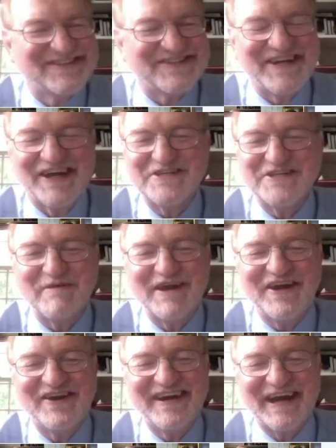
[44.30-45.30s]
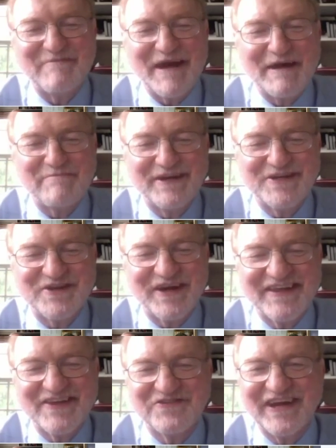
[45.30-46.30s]
It's nice to be here, and I'm happy to
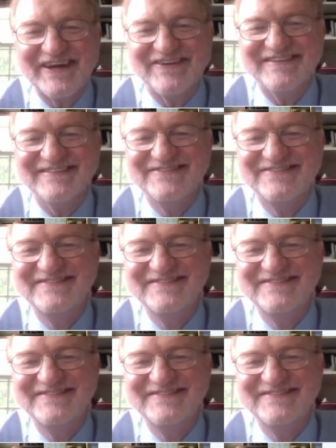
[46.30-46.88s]
try this out.